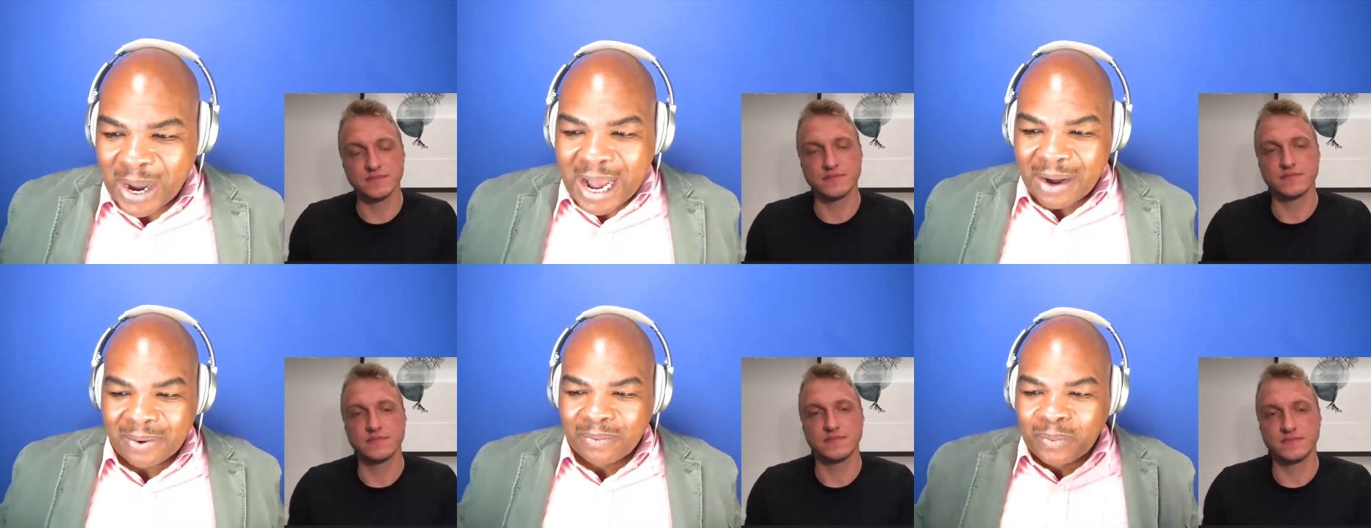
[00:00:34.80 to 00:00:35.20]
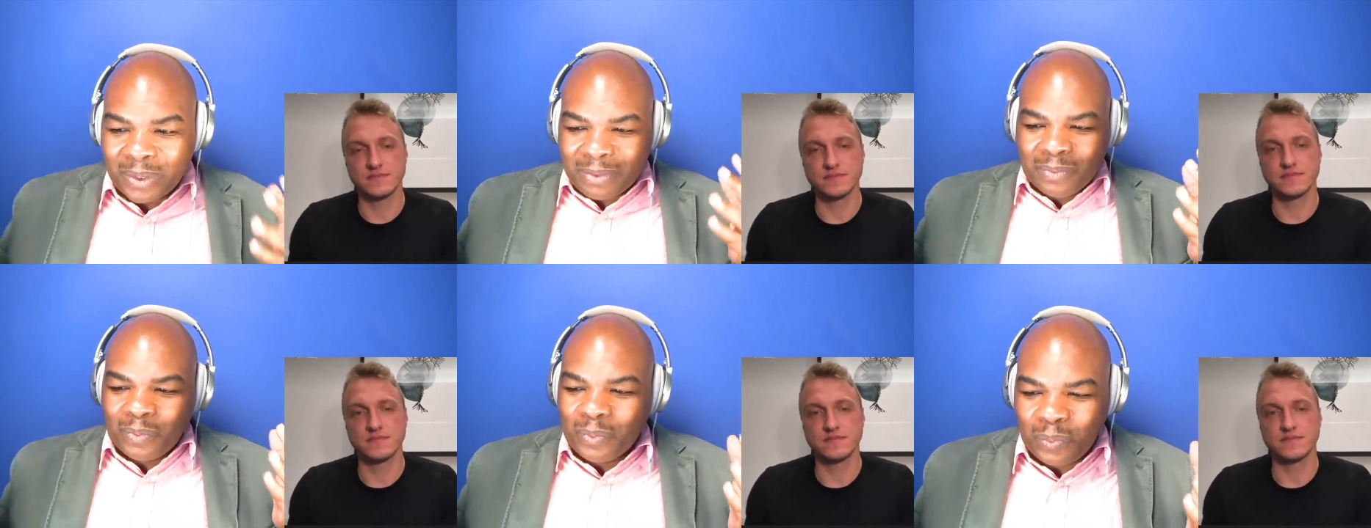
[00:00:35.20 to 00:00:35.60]
Speaker 1: Wow.
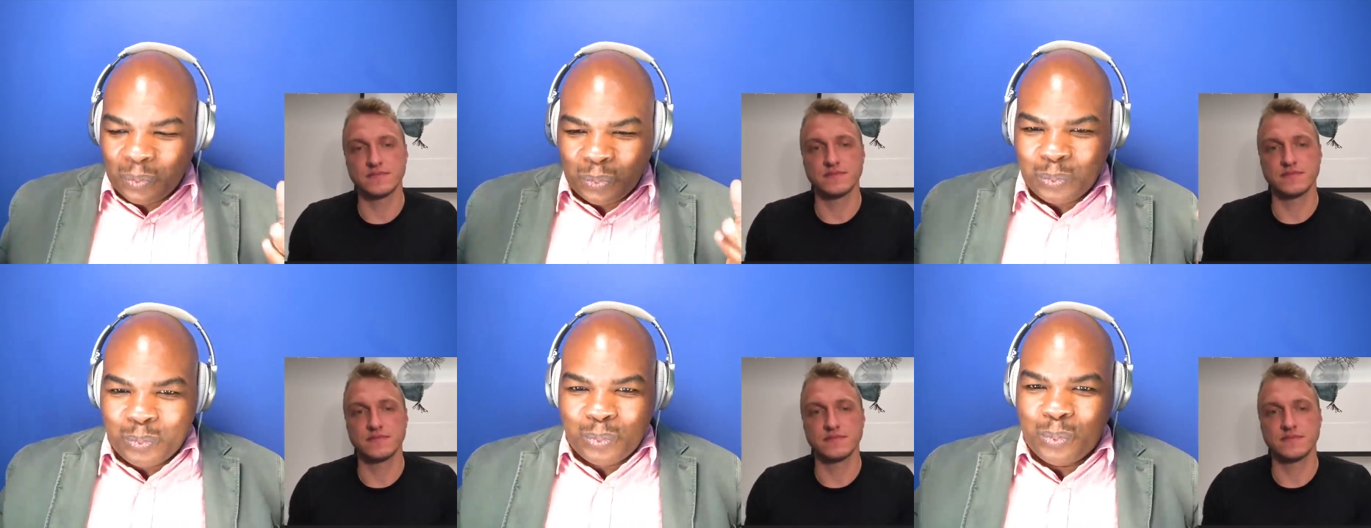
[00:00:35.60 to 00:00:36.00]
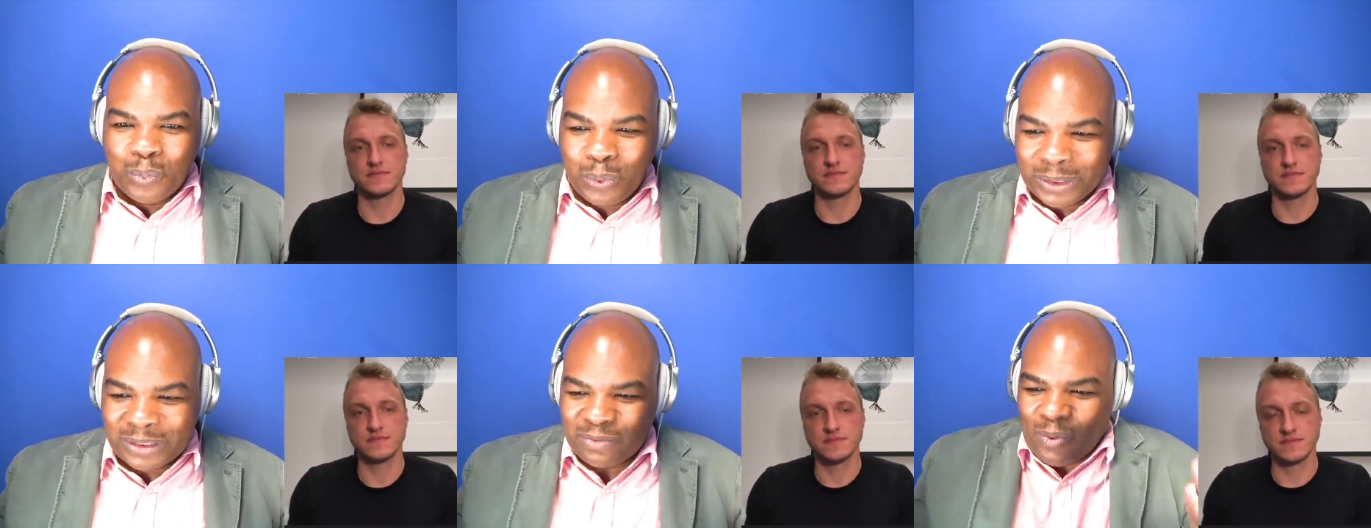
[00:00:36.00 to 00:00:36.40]
What?
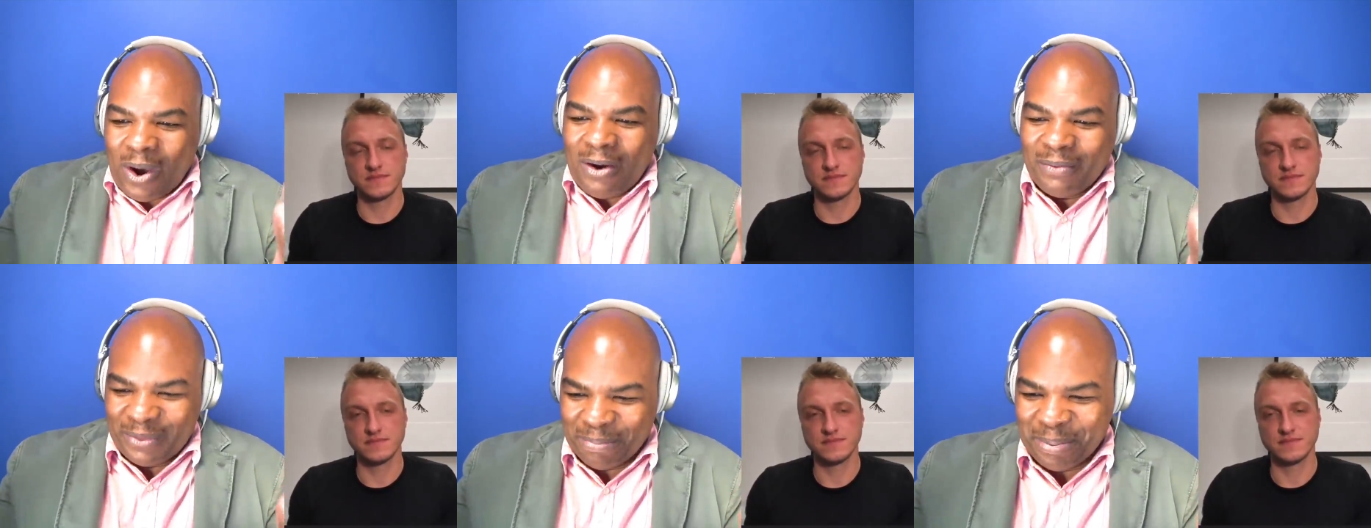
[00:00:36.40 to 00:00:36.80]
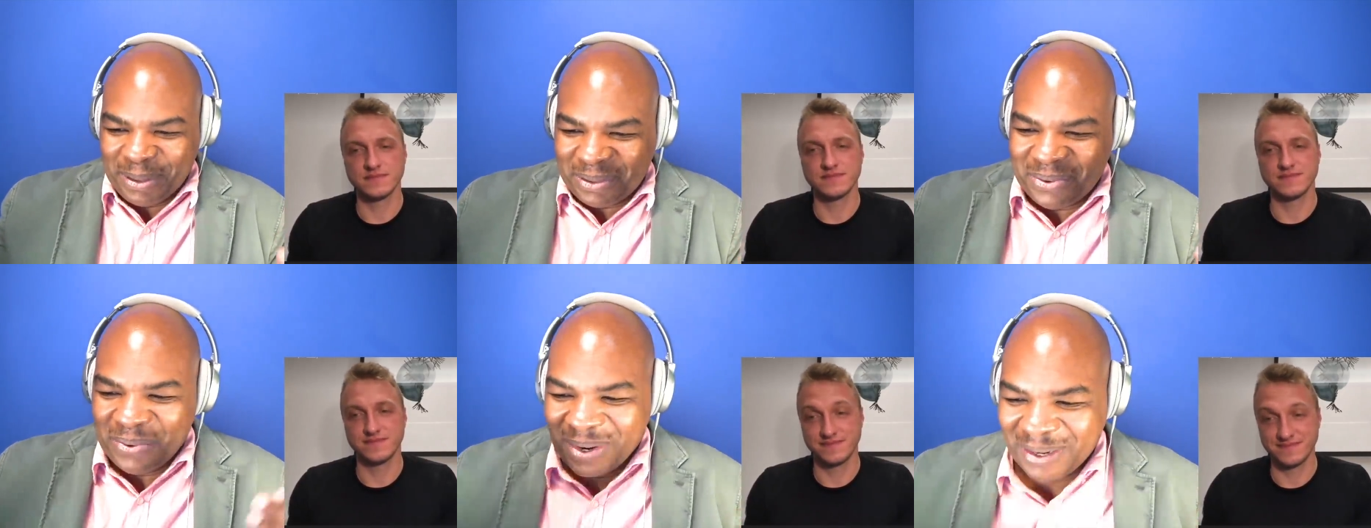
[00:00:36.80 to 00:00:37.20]
What's wrong with
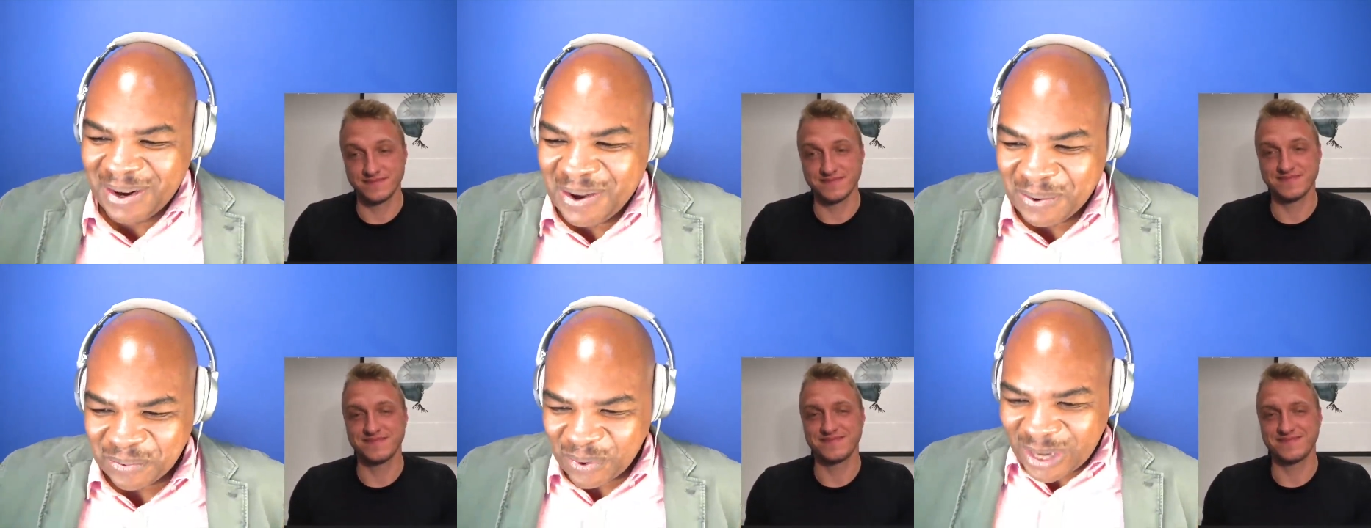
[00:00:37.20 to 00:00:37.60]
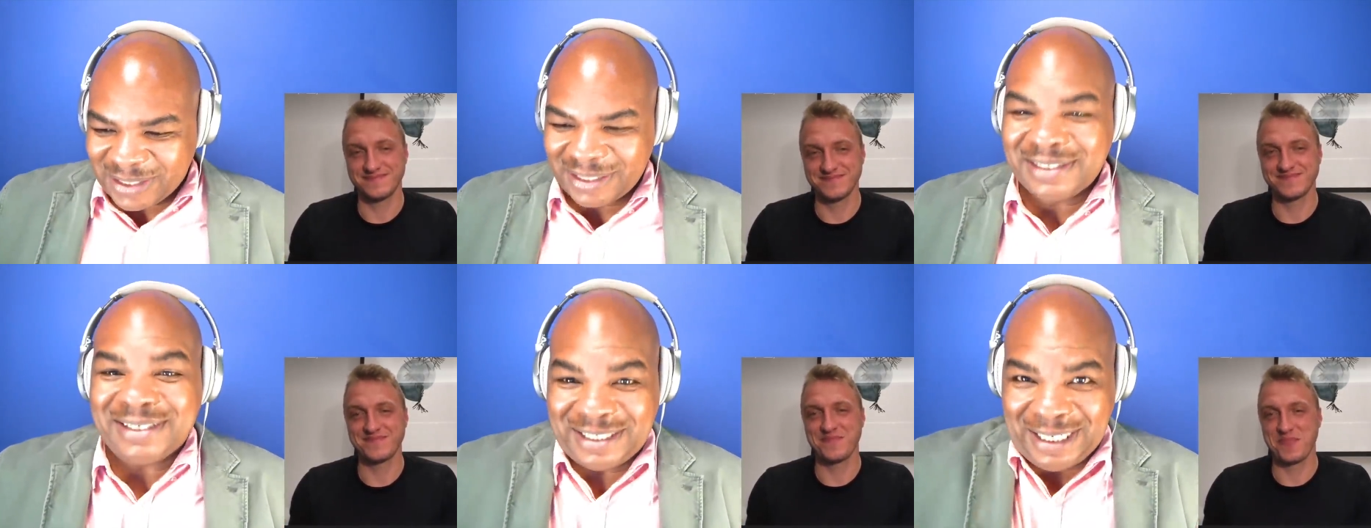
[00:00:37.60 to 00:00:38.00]
Bitcoin? Why
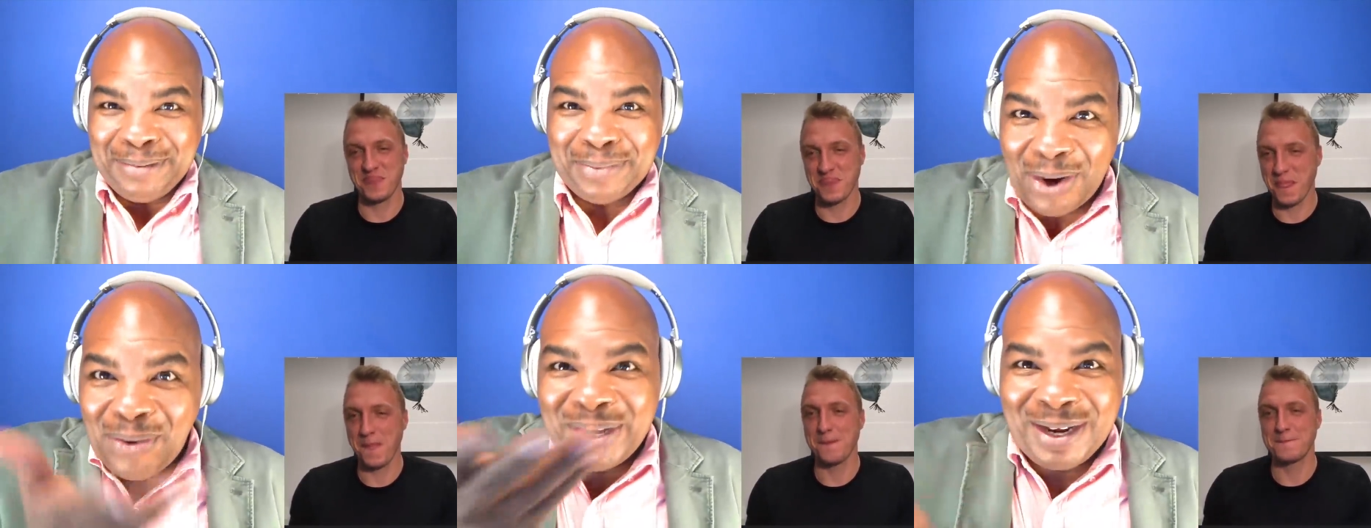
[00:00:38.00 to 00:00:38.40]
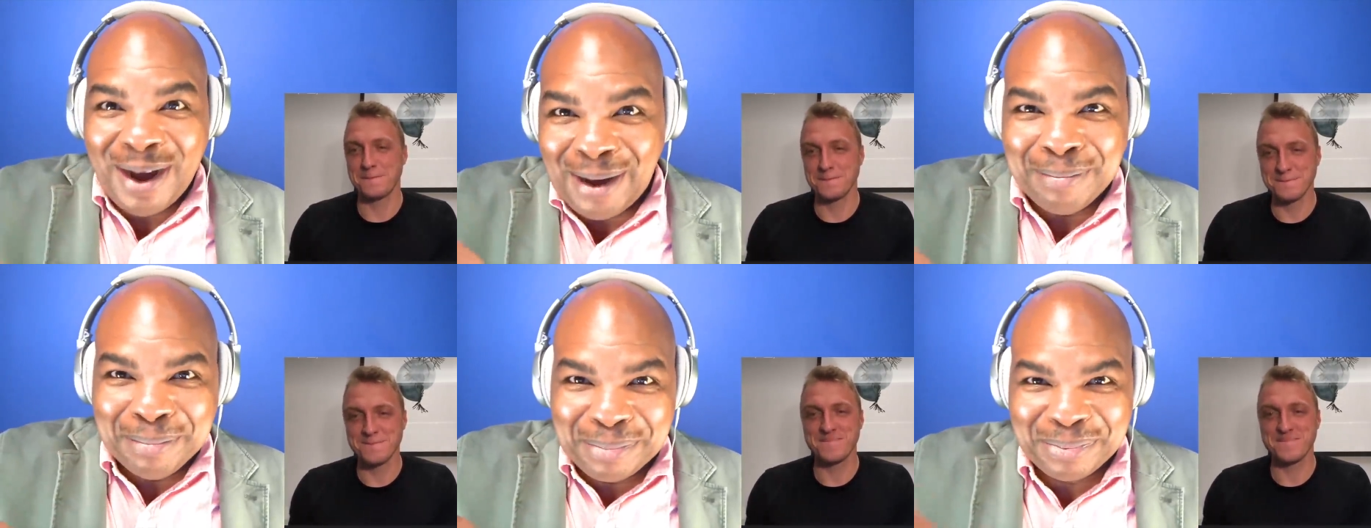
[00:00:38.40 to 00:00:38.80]
does it keep going
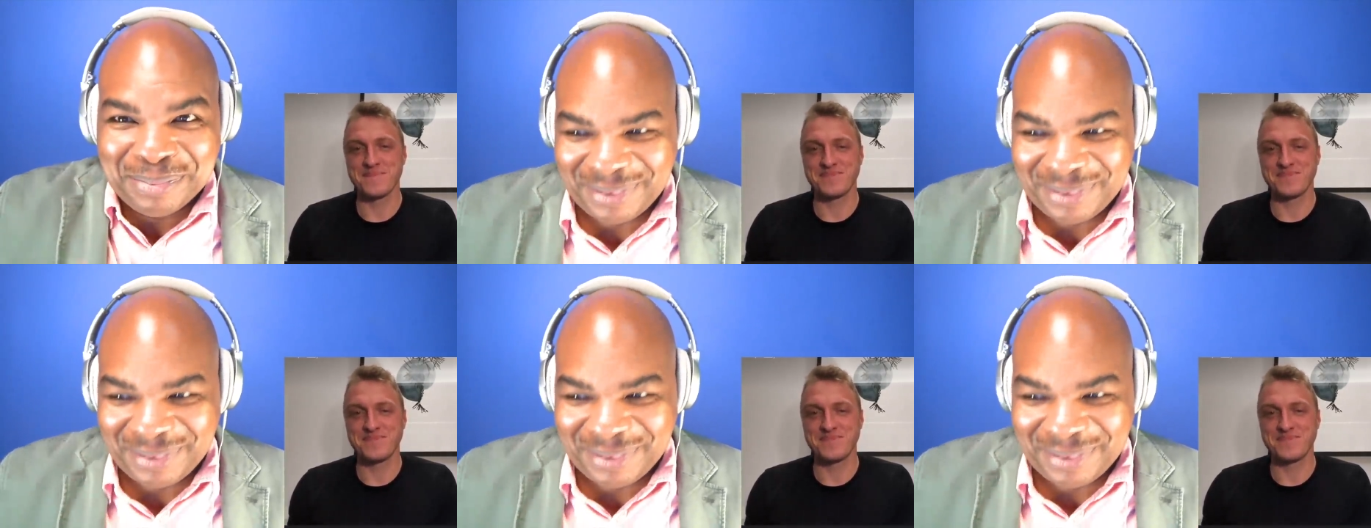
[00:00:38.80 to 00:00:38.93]
up?